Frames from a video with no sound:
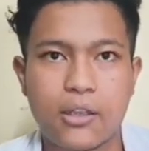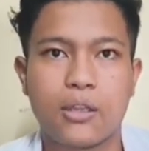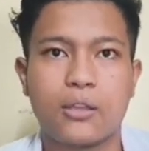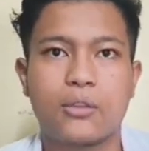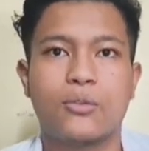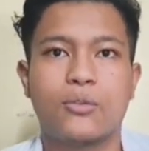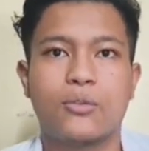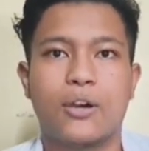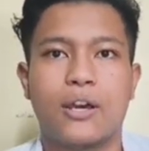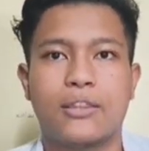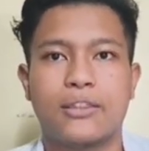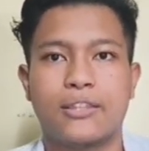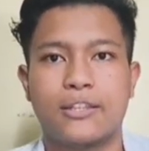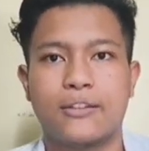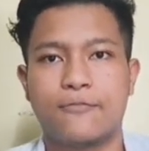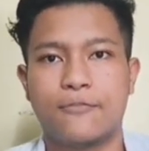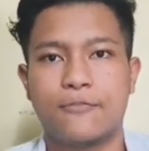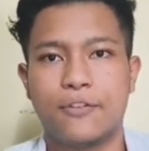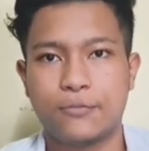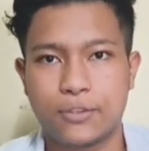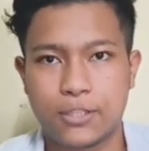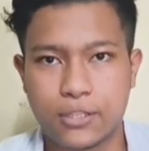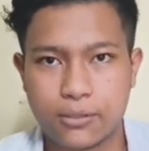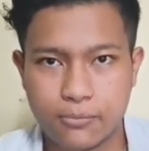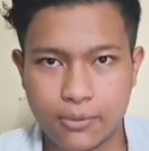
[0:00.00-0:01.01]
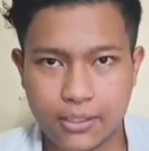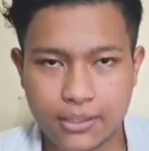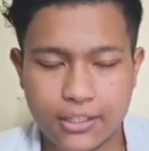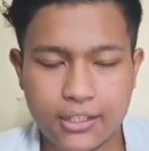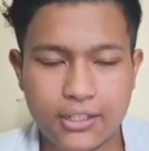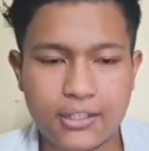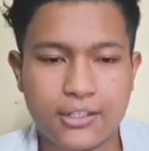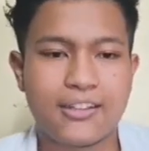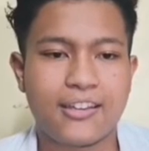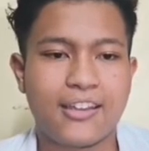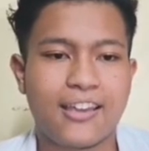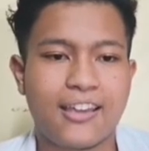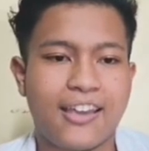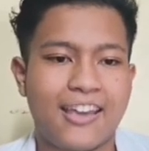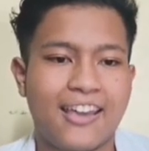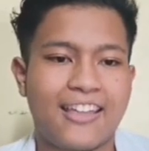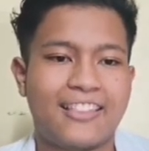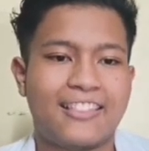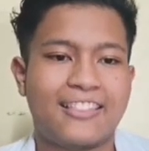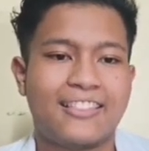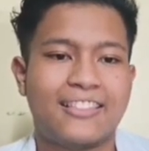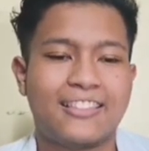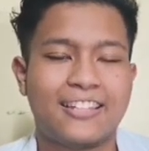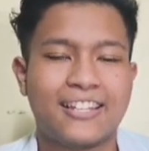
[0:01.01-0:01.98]
250 m,
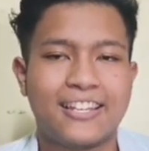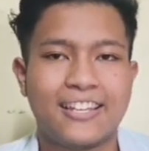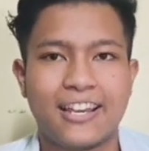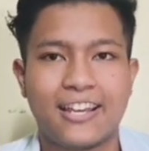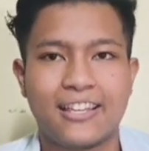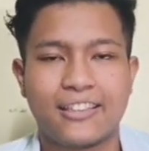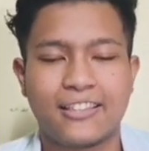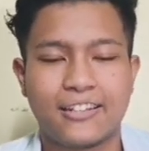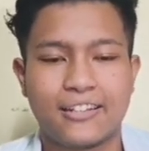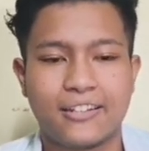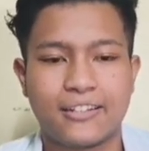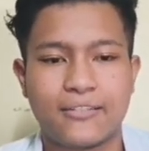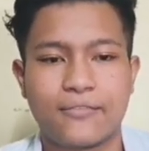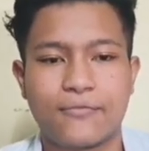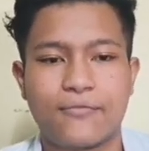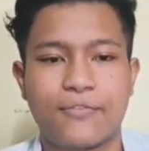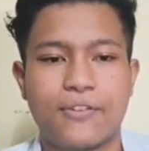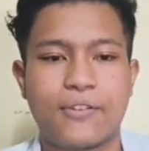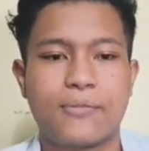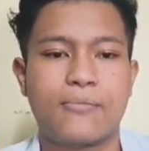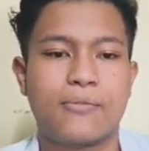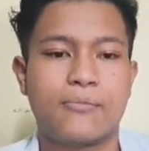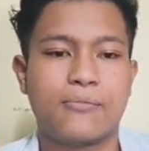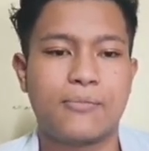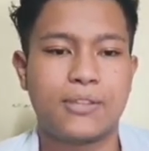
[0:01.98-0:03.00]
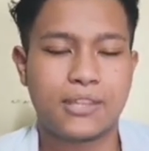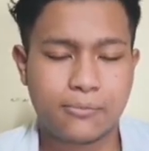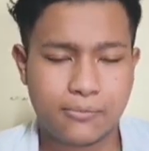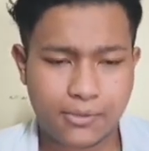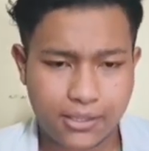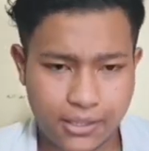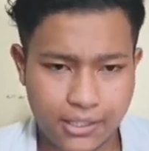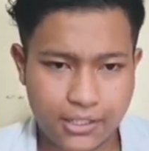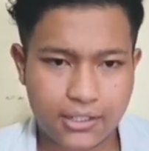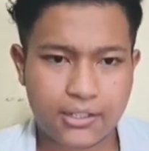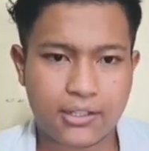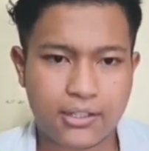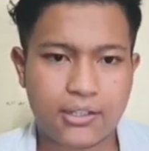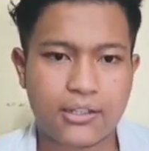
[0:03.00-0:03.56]
and 300 mm,